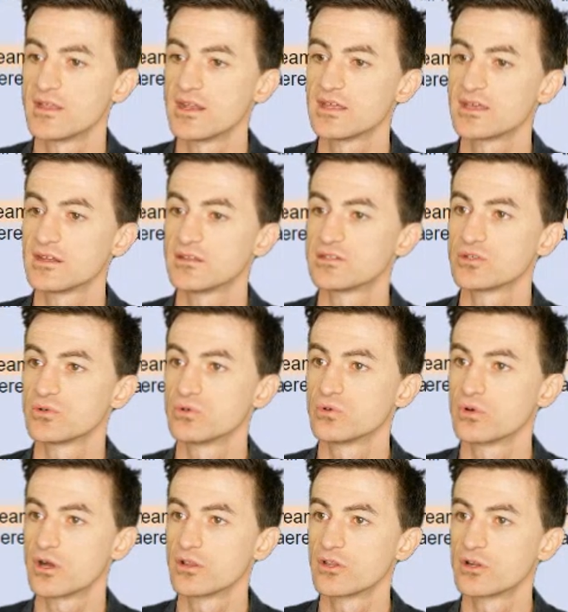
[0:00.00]
into a
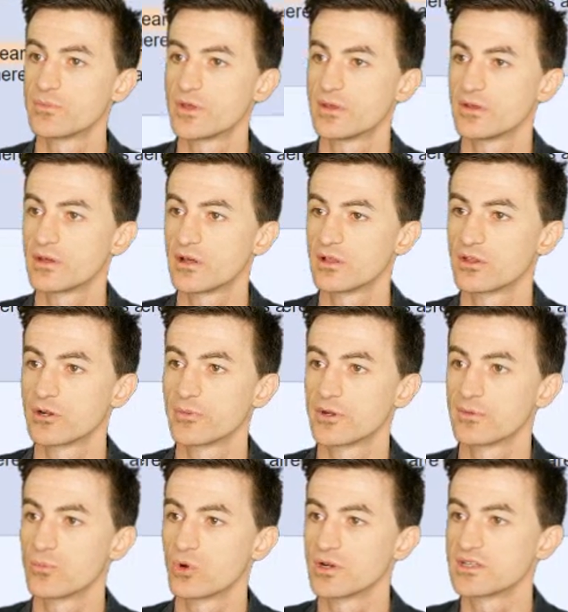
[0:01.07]
little bit of
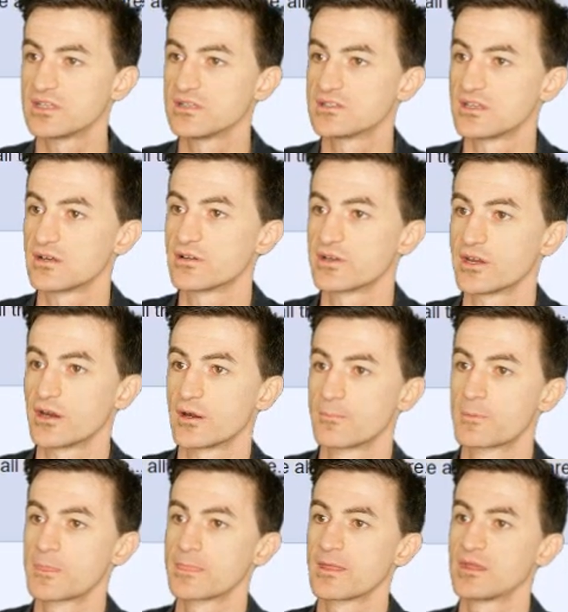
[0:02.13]
more detail here.
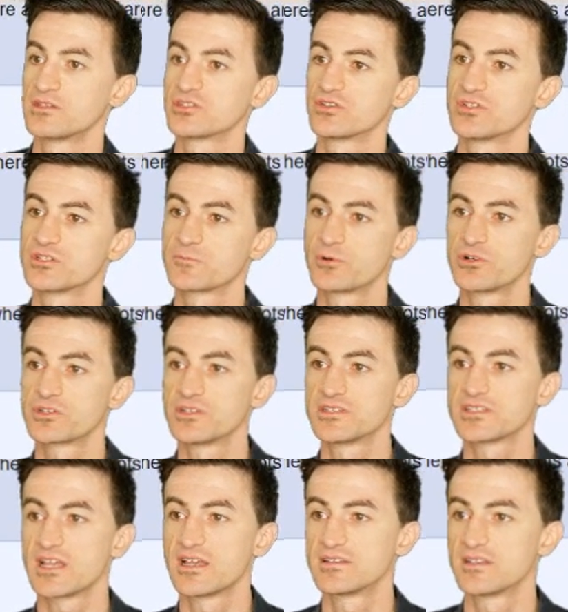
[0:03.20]
And so this person
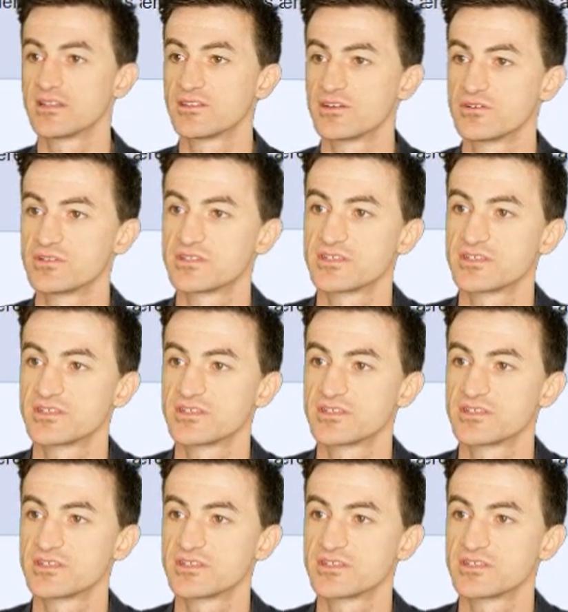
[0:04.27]
says that there's this